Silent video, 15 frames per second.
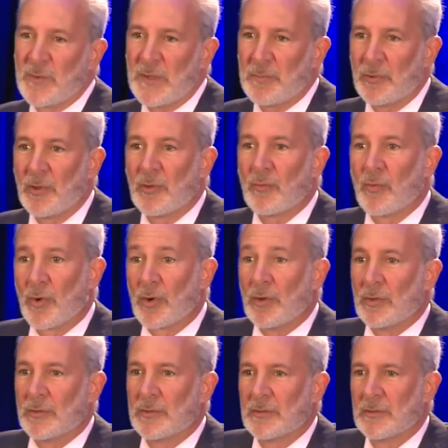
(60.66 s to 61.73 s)
people in the
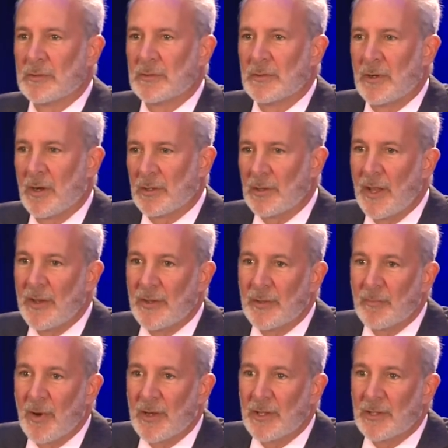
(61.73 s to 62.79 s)
world are
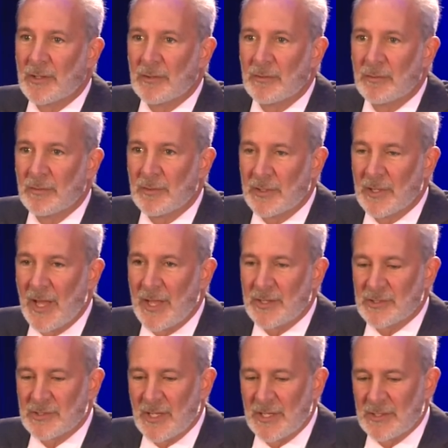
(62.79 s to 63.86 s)
lending money to the
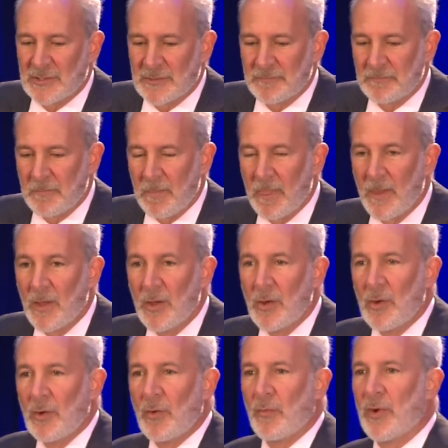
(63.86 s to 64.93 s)
United States.
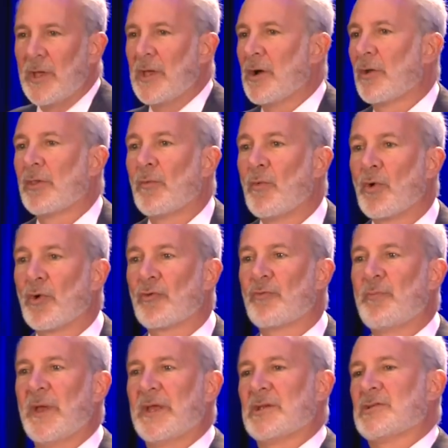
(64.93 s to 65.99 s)
We are the
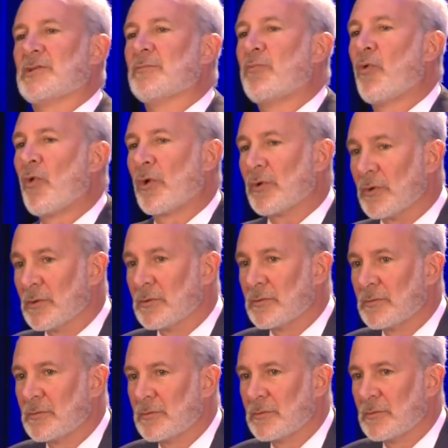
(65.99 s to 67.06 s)
world's biggest importer
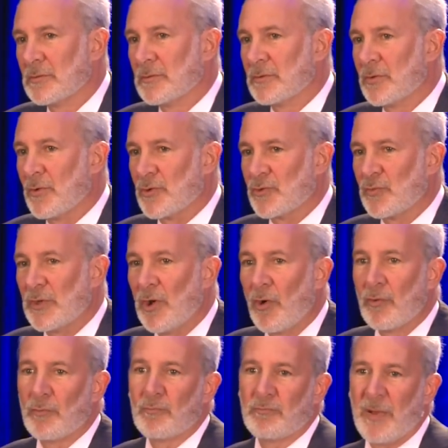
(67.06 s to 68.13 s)
course, we
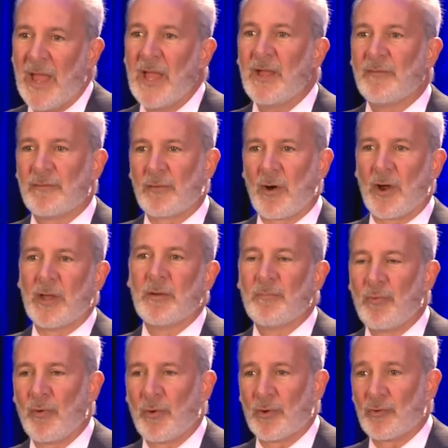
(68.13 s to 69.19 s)
don't pay for our
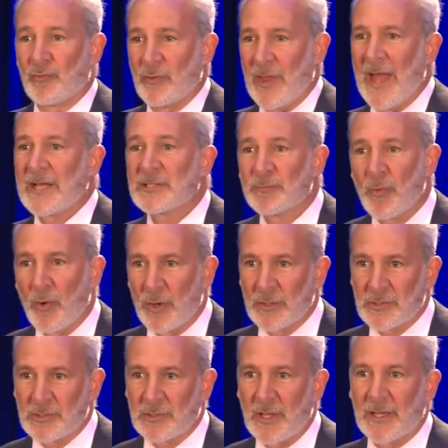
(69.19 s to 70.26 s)
imports with
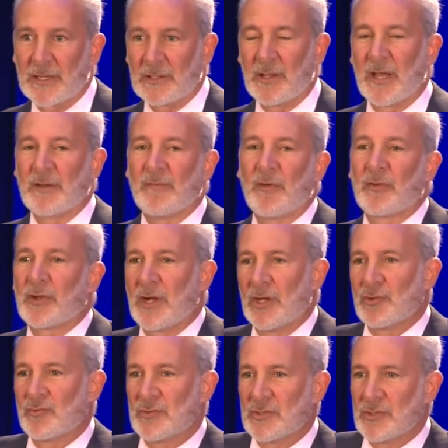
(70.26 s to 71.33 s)
exports like a lot of other
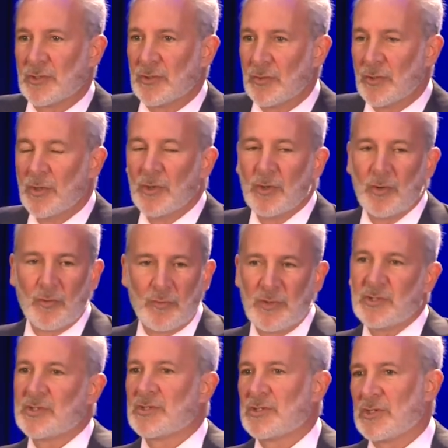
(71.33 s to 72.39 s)
countries do. We
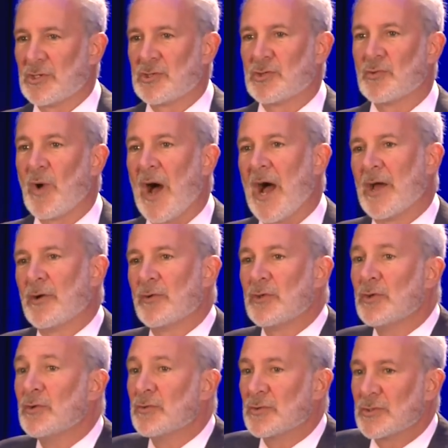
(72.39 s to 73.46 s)
just issue
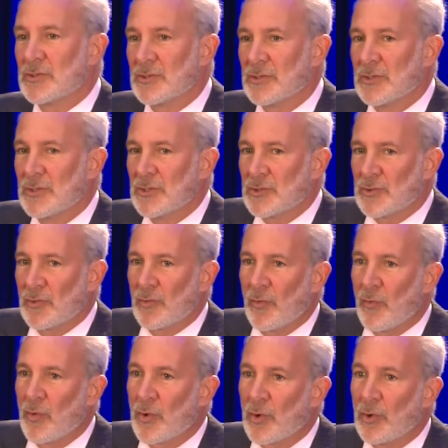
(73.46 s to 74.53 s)
IOUs. So the
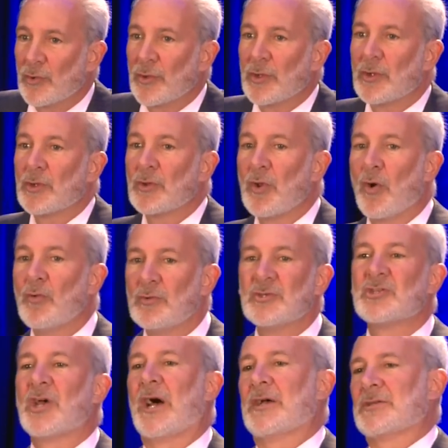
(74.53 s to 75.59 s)
world
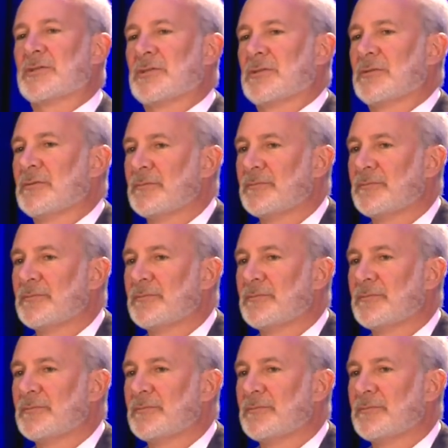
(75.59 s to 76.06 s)
loans us